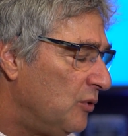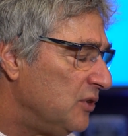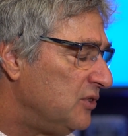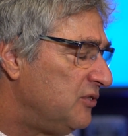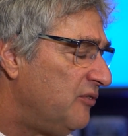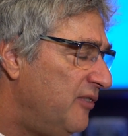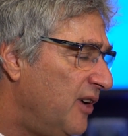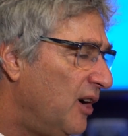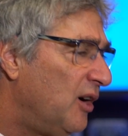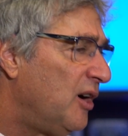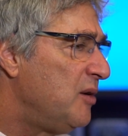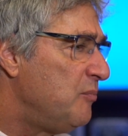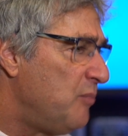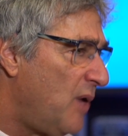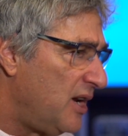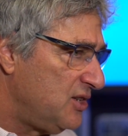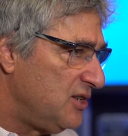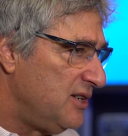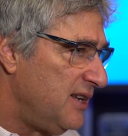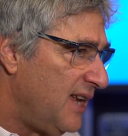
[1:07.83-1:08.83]
was very
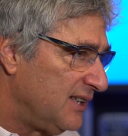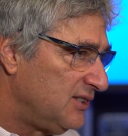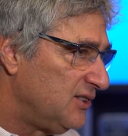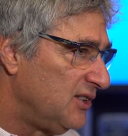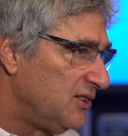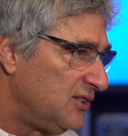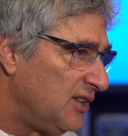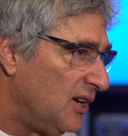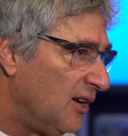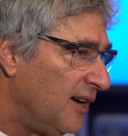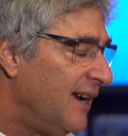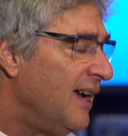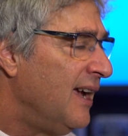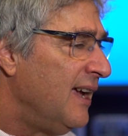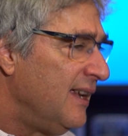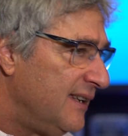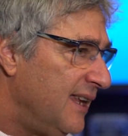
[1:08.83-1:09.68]
much necessary